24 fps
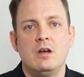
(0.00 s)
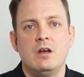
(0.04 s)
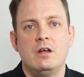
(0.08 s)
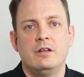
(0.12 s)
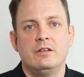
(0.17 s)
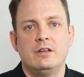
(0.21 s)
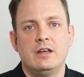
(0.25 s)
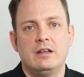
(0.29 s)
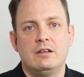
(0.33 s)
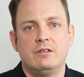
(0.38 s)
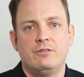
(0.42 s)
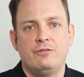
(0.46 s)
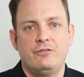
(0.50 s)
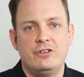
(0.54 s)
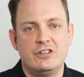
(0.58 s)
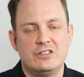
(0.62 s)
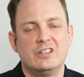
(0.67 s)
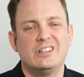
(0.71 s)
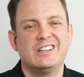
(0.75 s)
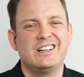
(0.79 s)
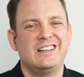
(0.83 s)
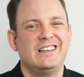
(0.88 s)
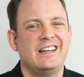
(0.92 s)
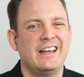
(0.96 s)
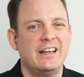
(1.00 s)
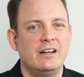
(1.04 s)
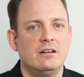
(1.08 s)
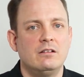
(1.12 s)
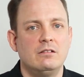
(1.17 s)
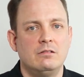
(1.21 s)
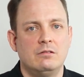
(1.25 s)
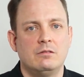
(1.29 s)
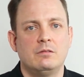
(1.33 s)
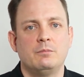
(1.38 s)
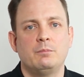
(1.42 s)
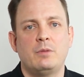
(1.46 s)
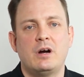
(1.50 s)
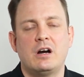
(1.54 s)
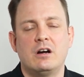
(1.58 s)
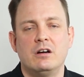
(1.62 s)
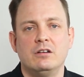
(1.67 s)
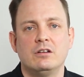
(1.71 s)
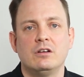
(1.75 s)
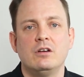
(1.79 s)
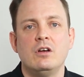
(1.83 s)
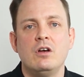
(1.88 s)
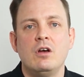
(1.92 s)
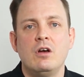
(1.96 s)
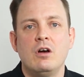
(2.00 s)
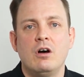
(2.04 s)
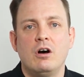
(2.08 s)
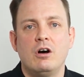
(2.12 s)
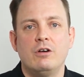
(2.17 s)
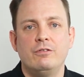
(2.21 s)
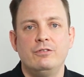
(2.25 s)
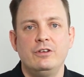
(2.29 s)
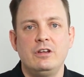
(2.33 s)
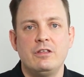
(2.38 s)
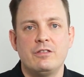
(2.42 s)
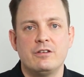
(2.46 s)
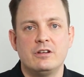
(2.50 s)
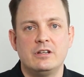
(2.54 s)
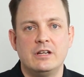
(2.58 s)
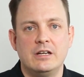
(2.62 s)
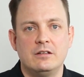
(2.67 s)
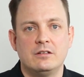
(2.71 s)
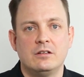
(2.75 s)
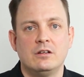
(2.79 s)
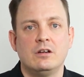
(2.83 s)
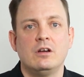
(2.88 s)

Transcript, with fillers: that physical layer part of Ethernet.